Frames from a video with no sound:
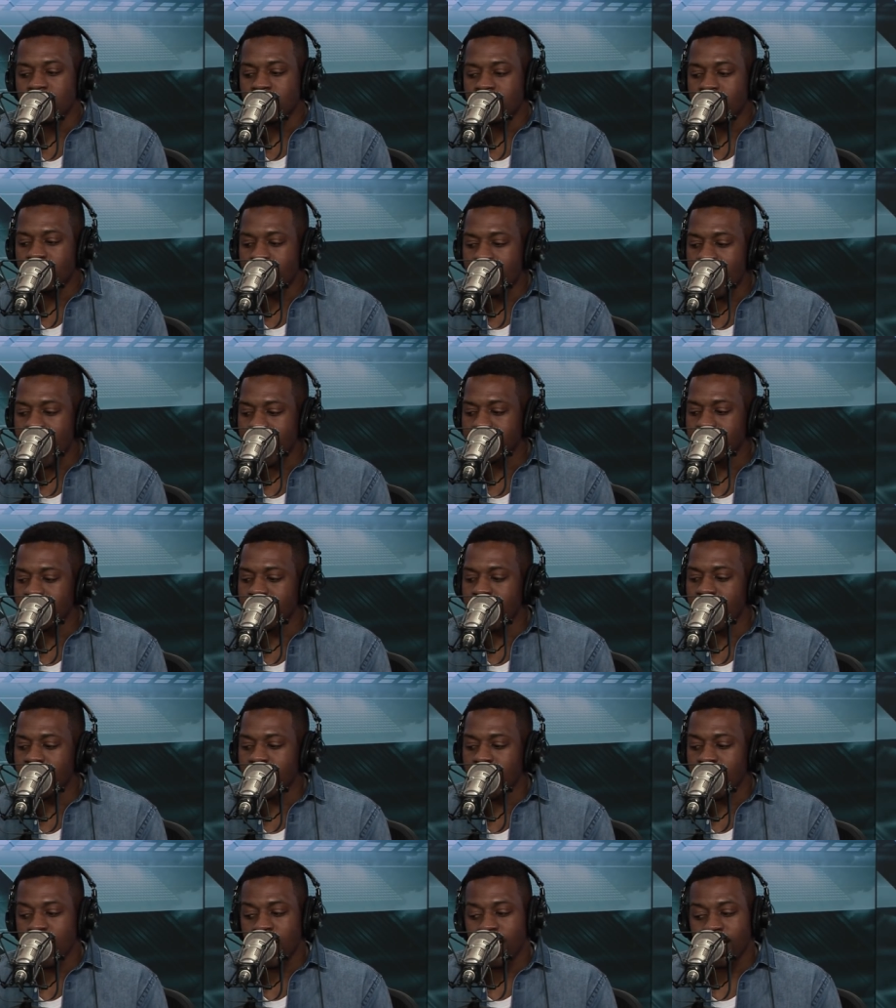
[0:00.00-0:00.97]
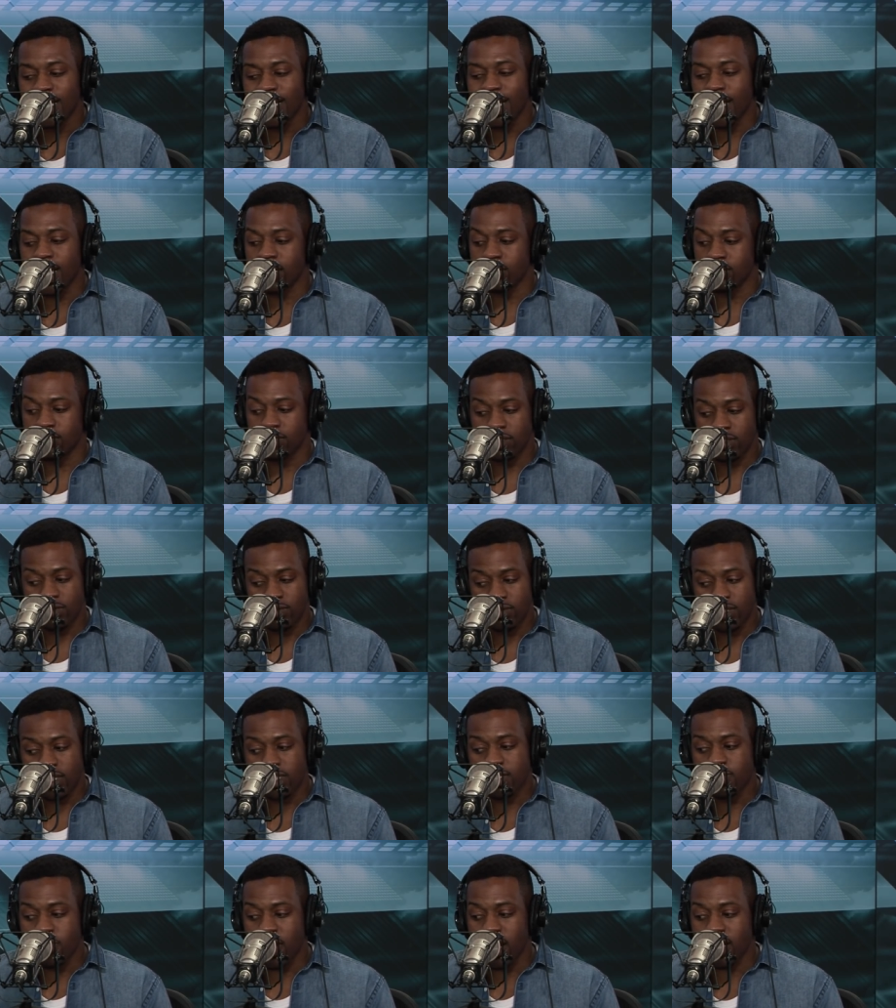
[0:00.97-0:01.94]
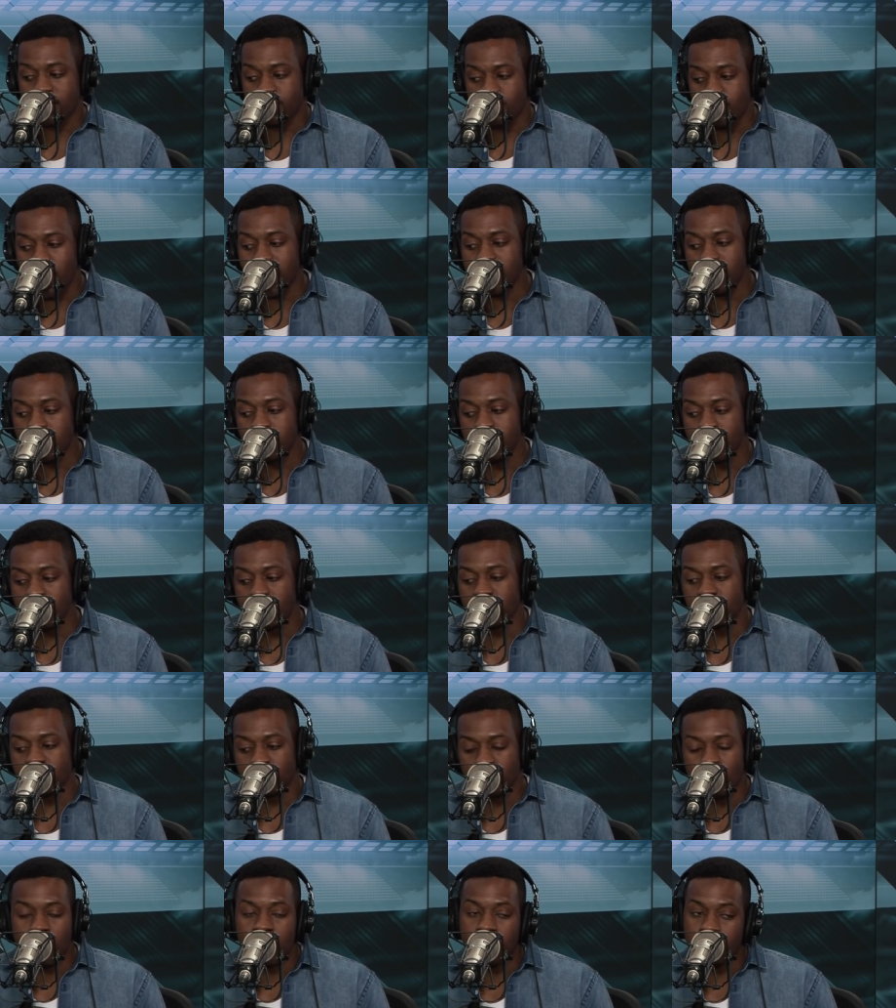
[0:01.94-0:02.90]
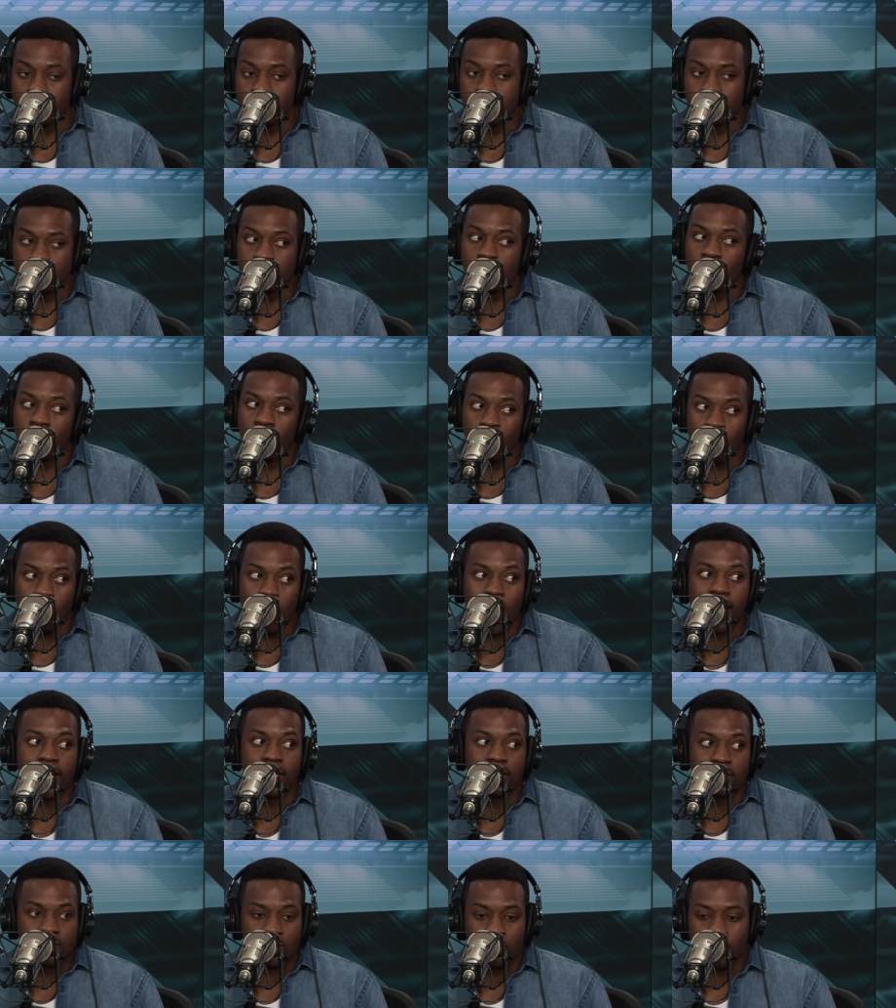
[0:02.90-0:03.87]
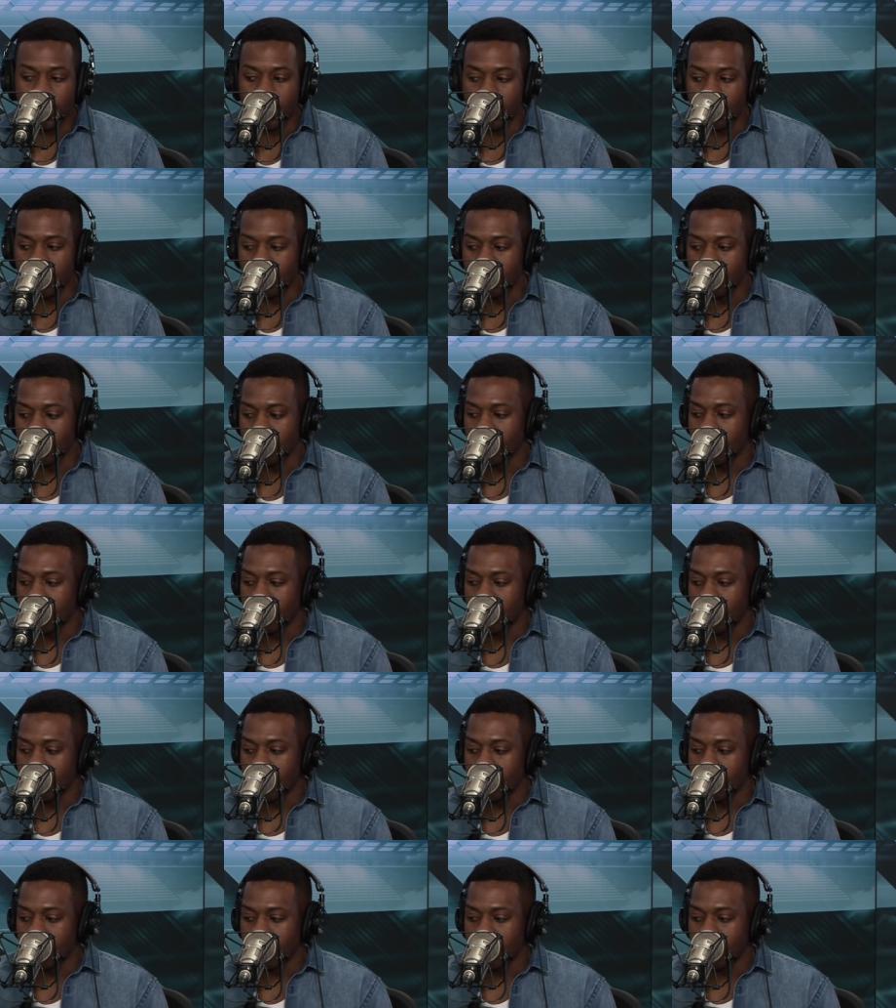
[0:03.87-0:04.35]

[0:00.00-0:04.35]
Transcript: the fact that and let's be honest, Bradley Beal's 20 points was a quiet 20.